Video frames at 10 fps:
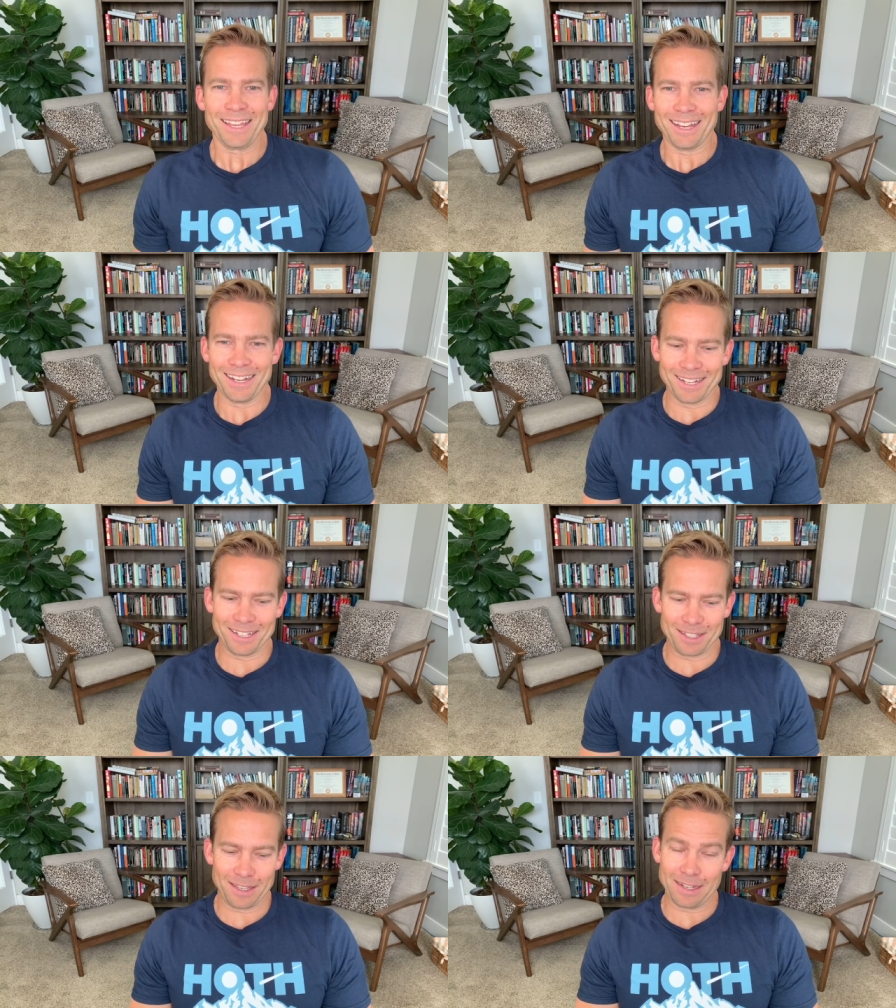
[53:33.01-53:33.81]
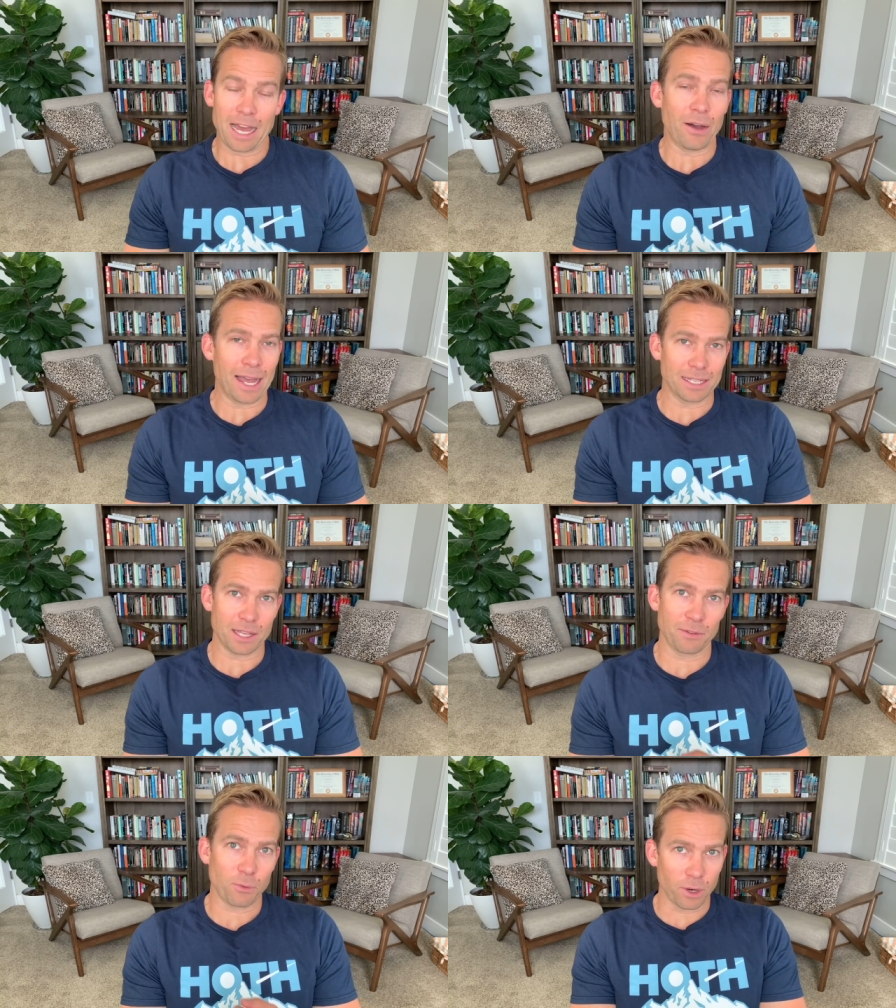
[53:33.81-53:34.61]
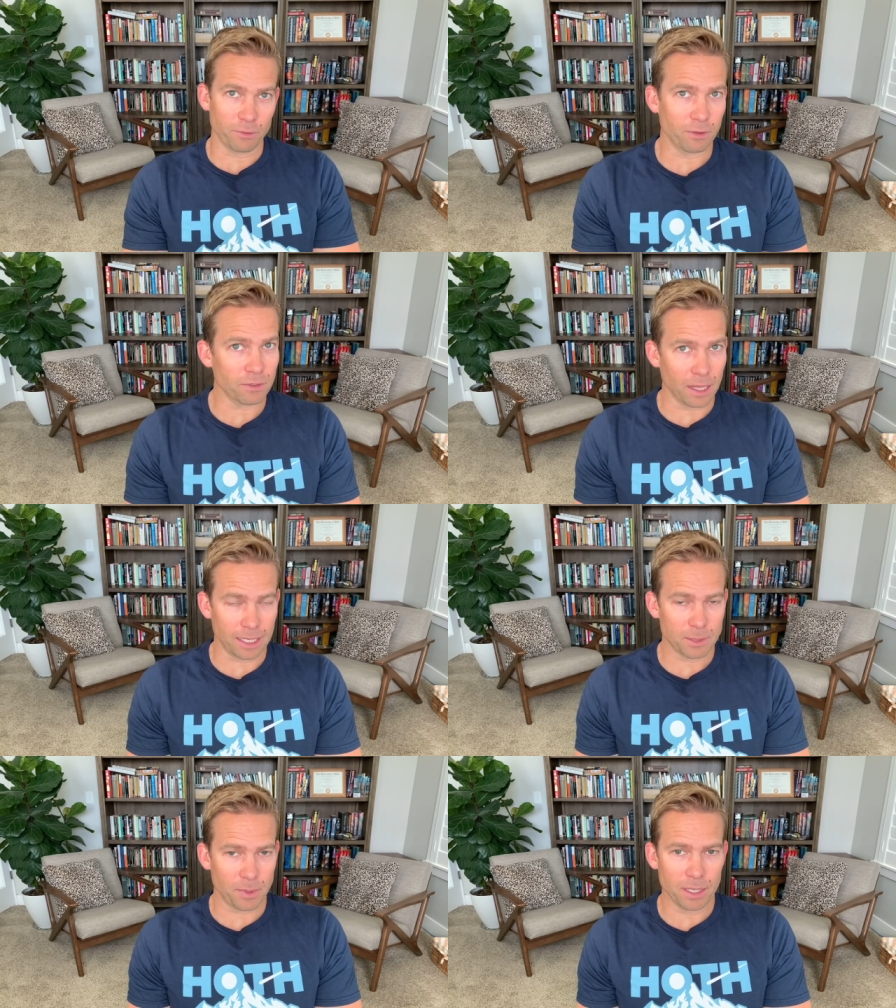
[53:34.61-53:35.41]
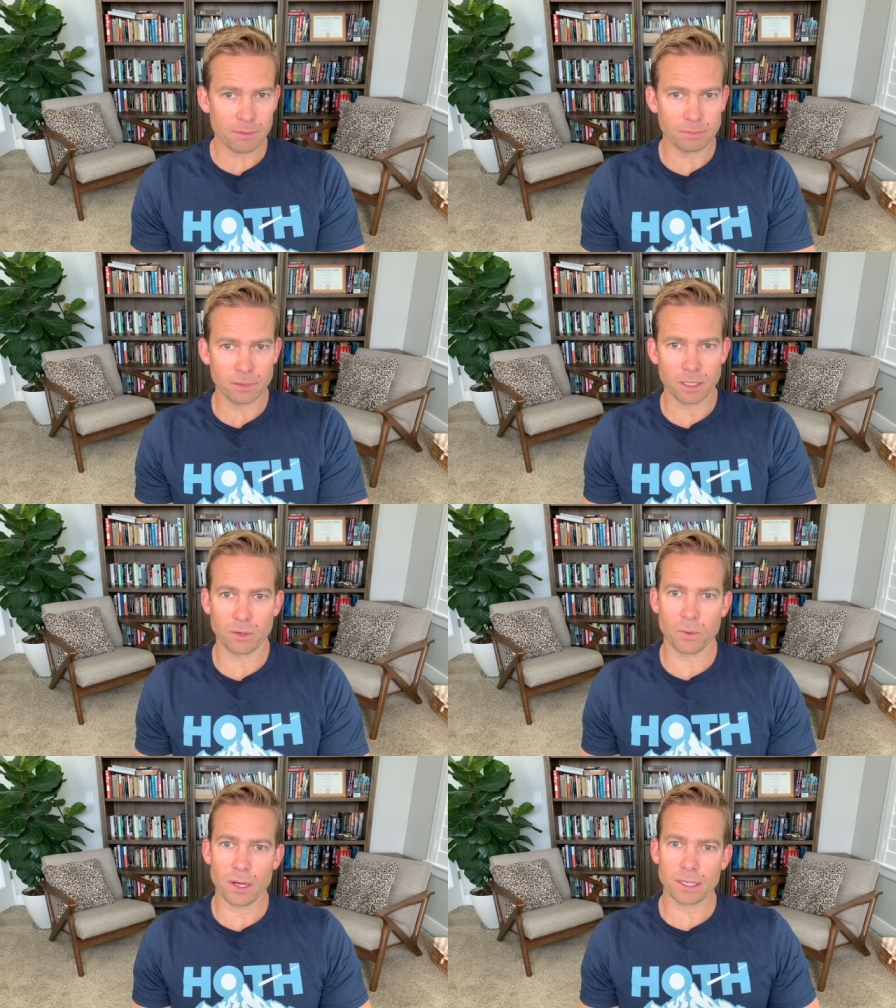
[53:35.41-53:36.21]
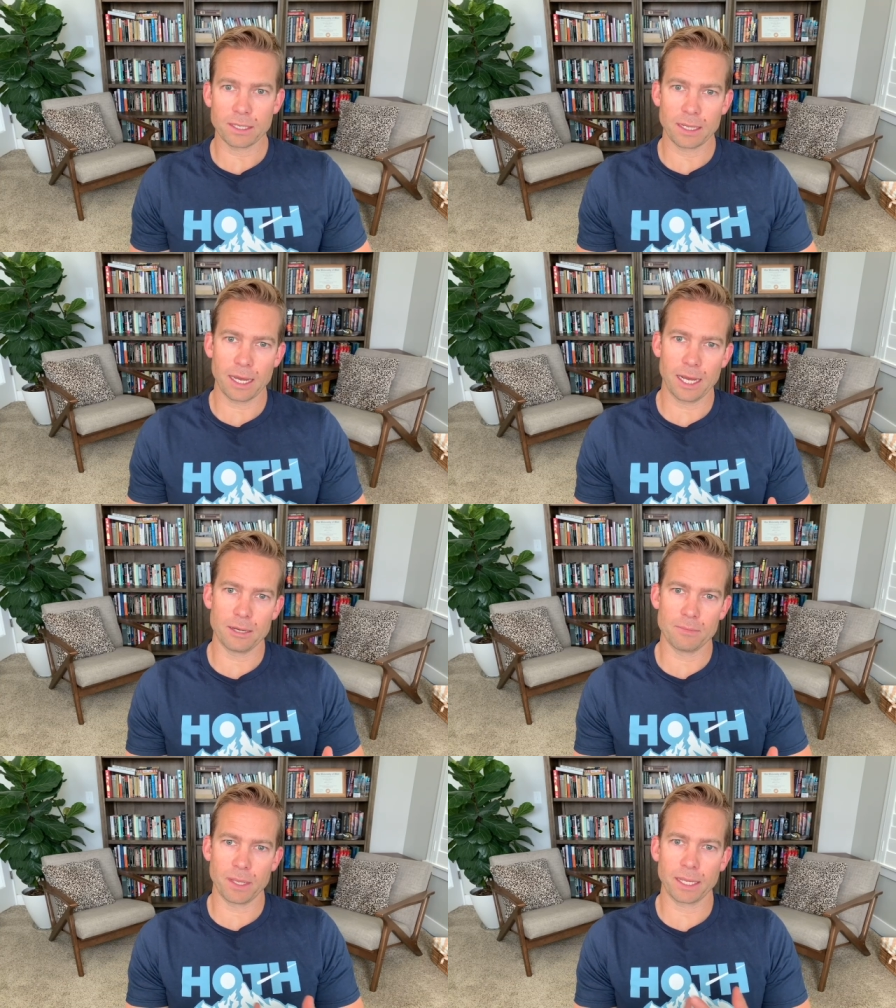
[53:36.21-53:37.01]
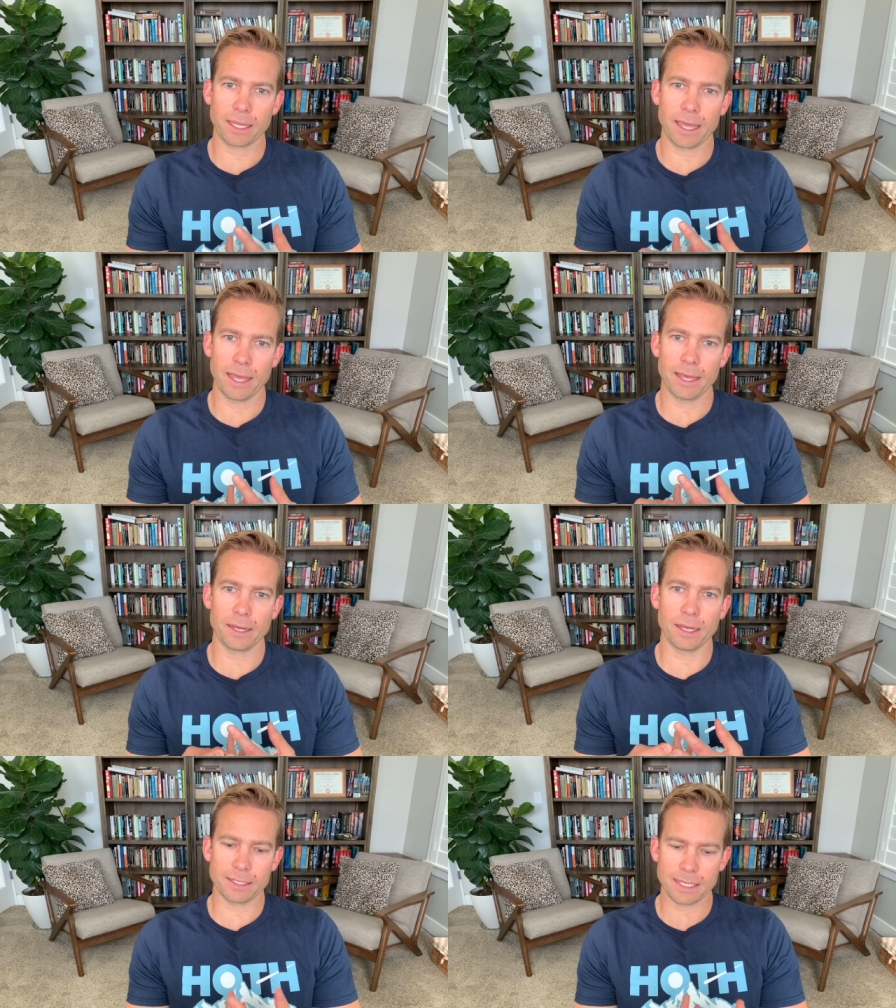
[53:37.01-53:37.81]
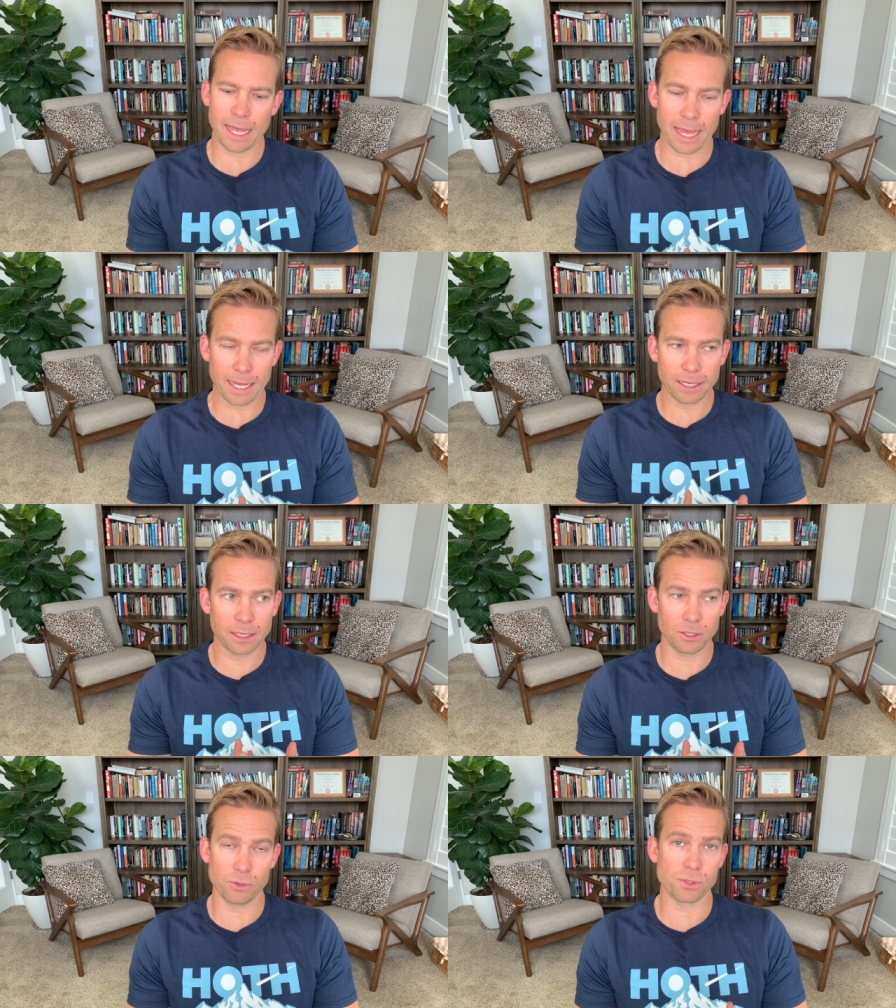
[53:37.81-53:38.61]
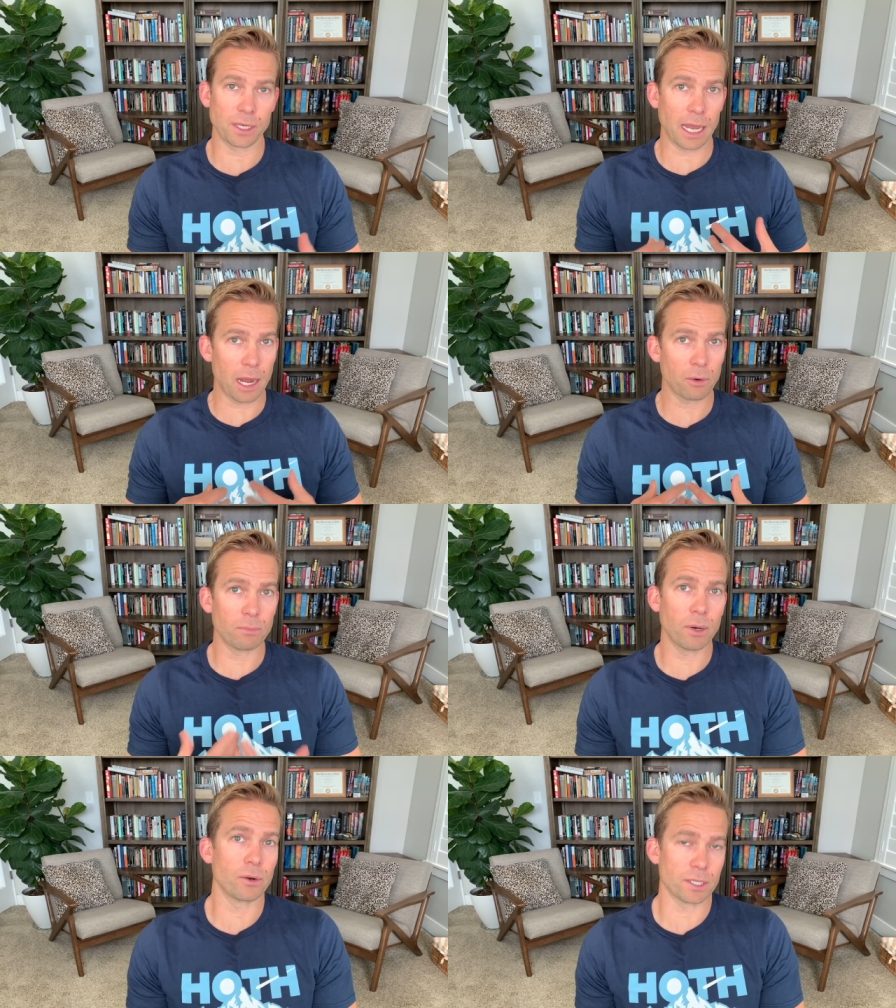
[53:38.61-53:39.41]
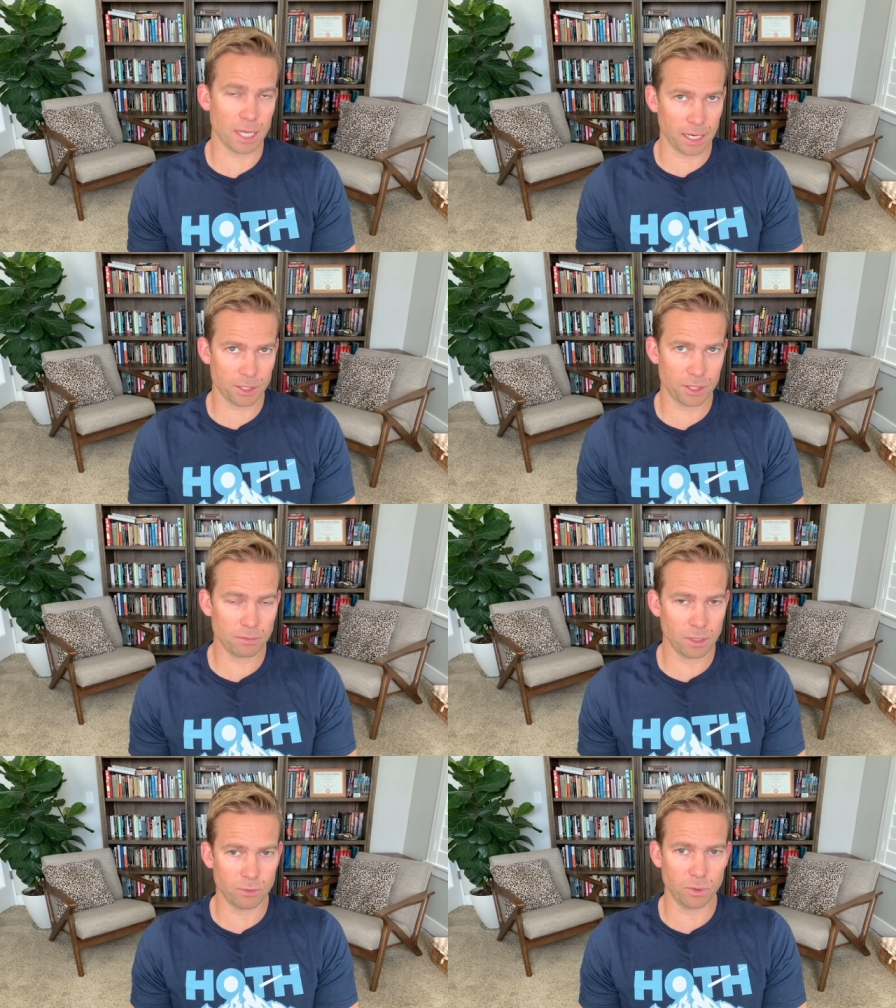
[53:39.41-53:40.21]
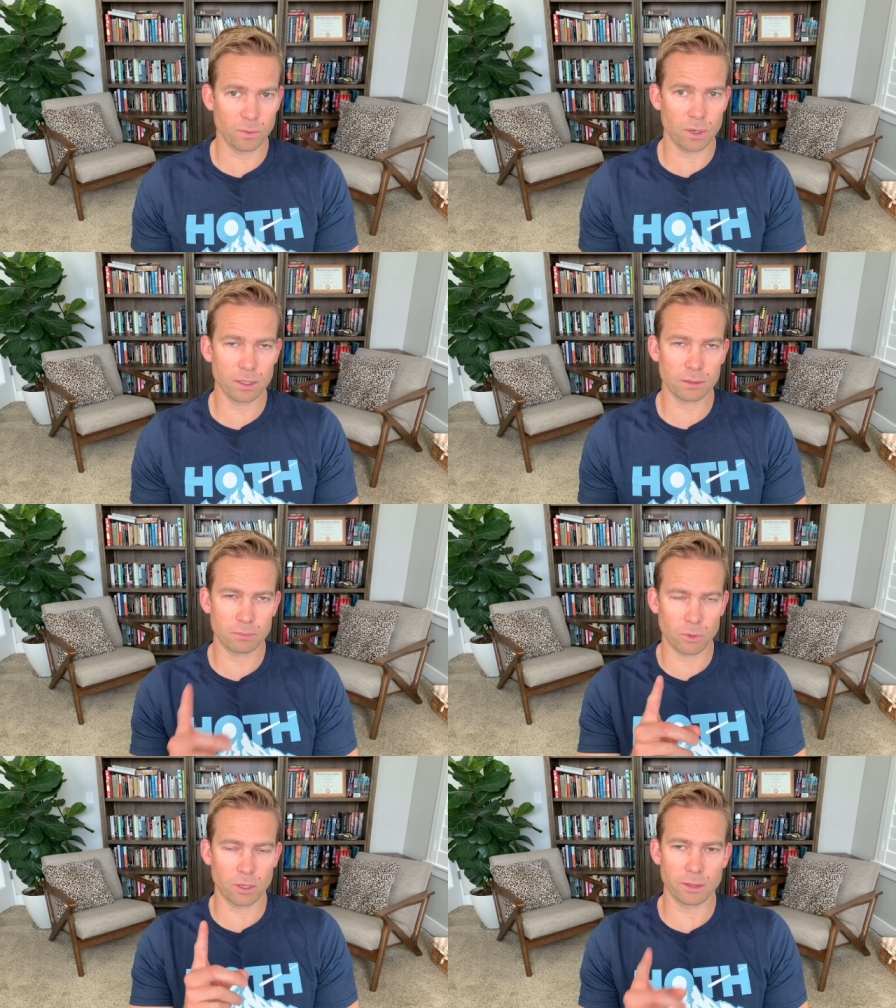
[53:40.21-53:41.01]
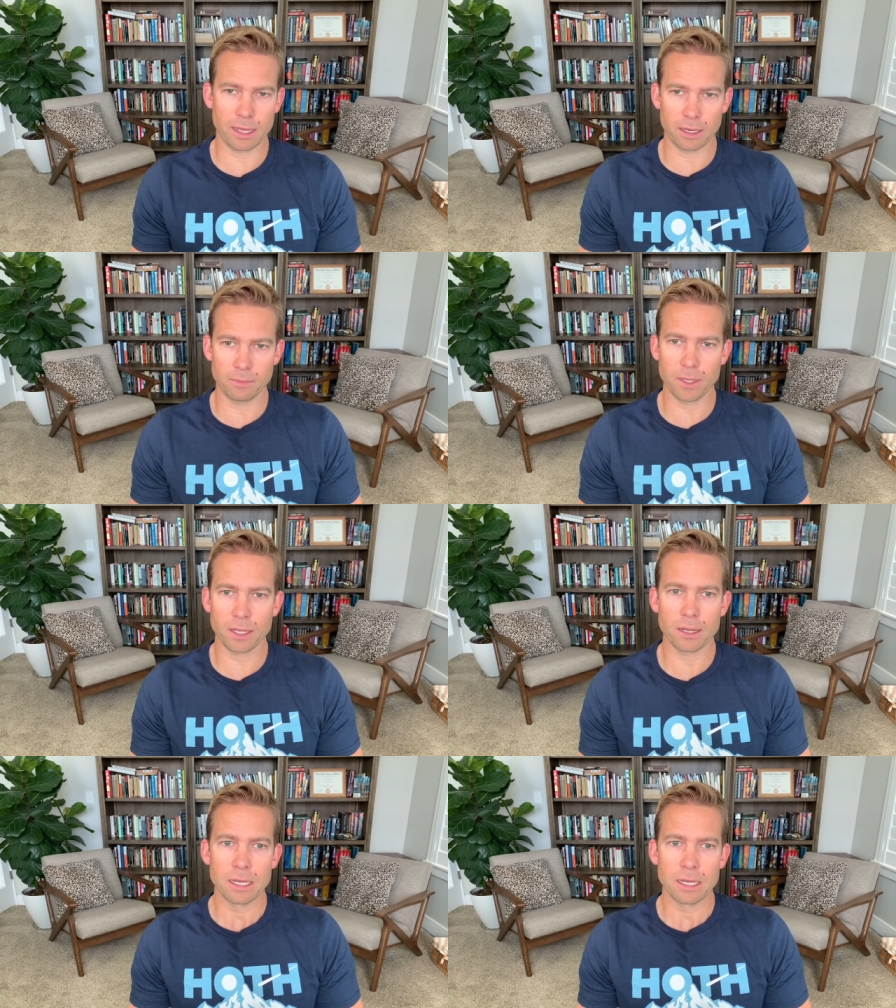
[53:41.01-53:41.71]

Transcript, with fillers: It now has a 40-foot fly speed if we want. It can attack using our bonus action if we want. More on that in a minute.